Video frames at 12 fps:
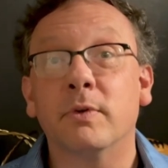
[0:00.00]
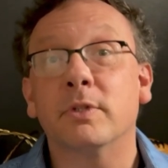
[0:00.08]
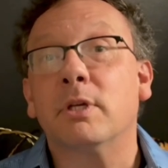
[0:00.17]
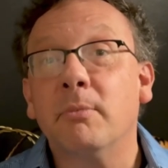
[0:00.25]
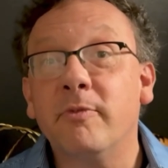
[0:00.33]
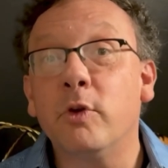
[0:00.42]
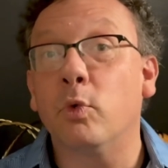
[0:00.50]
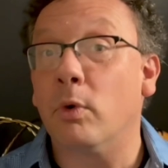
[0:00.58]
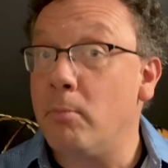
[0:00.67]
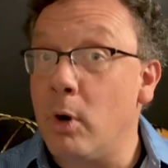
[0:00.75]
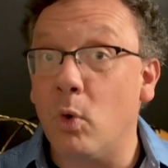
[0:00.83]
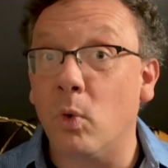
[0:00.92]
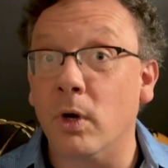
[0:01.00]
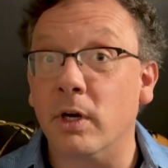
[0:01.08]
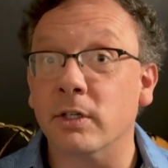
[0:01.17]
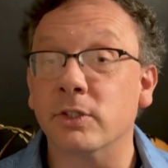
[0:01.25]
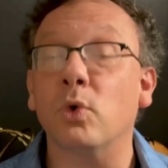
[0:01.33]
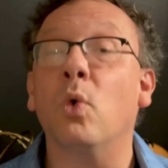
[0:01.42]
for some of you remote
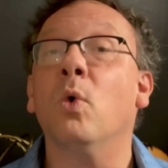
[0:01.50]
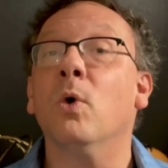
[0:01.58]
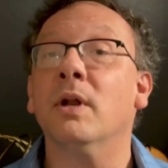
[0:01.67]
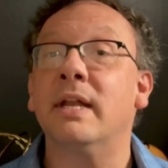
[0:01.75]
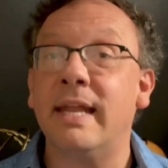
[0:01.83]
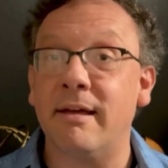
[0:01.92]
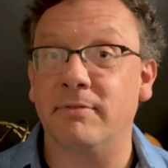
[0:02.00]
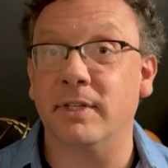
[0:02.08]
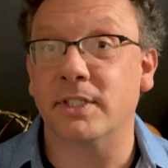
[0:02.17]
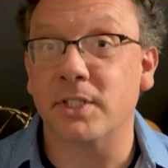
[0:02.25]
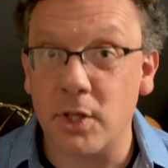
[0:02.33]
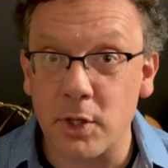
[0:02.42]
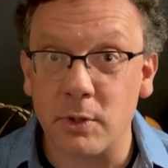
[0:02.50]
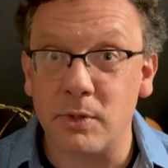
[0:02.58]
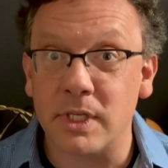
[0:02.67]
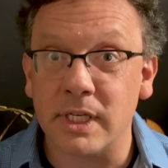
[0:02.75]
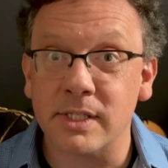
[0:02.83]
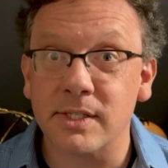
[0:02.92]
workers or Netflix
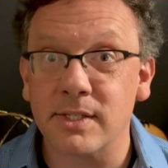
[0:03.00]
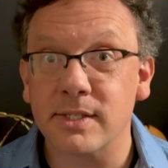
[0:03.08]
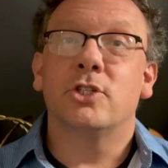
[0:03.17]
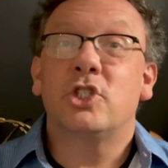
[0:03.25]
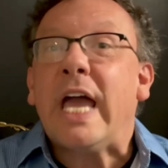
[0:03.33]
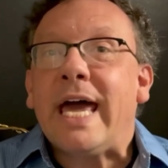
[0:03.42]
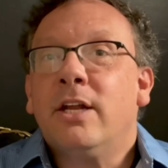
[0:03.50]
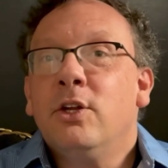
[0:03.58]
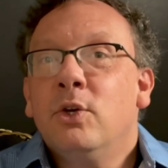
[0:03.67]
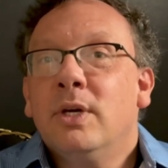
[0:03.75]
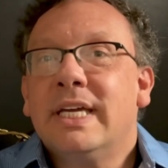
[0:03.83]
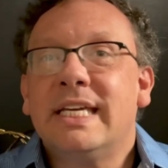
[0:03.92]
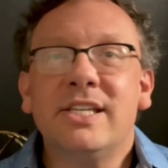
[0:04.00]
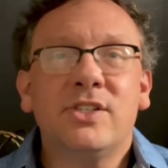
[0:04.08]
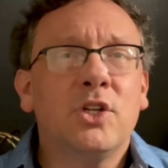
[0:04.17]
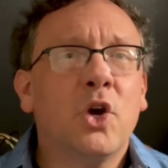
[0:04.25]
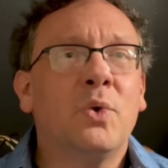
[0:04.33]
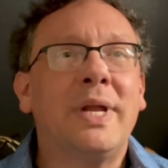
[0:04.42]
enthusiasts. Chattanooga is
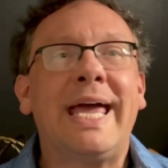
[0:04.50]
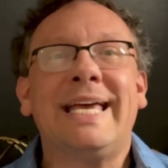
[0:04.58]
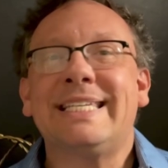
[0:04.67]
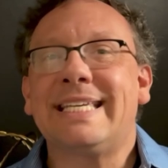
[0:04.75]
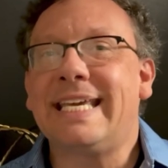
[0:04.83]
known as